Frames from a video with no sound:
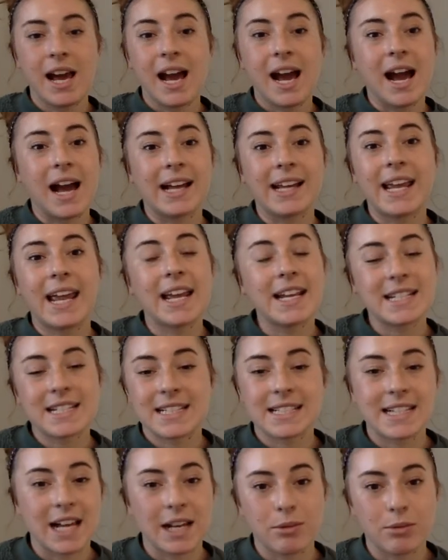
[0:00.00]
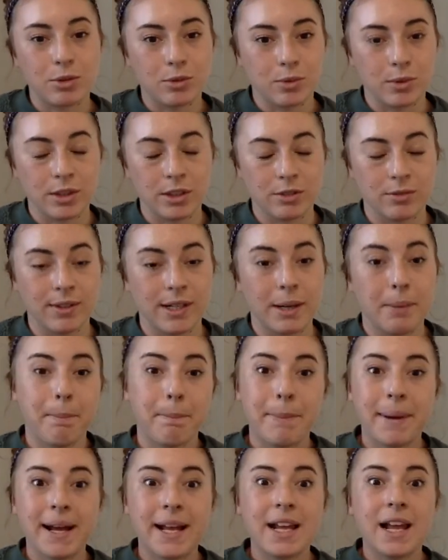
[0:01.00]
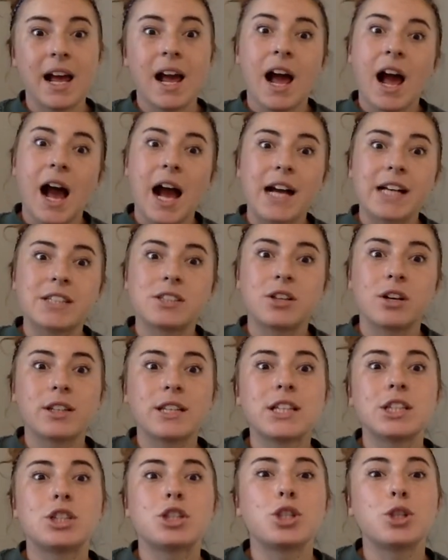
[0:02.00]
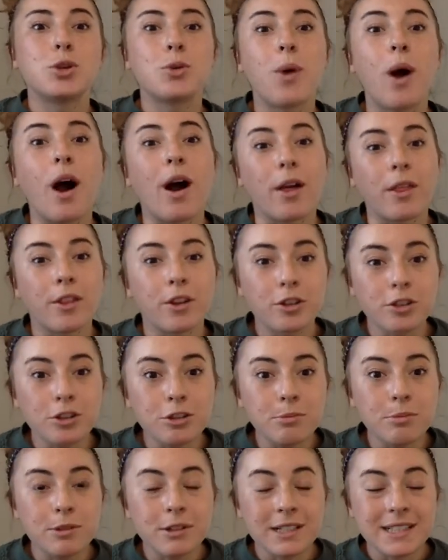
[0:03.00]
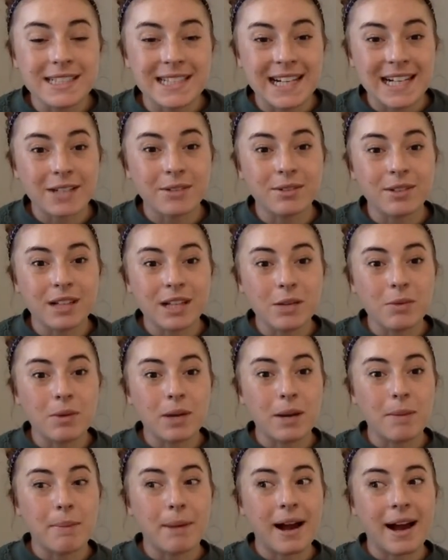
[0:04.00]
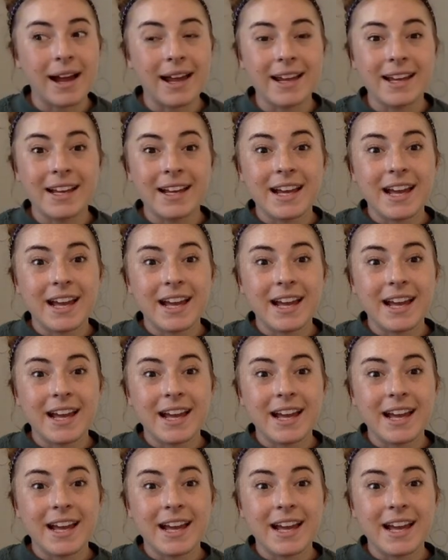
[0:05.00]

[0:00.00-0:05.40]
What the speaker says: I can't decide which one to read, but I saw these 2 other new books that I really want to buy,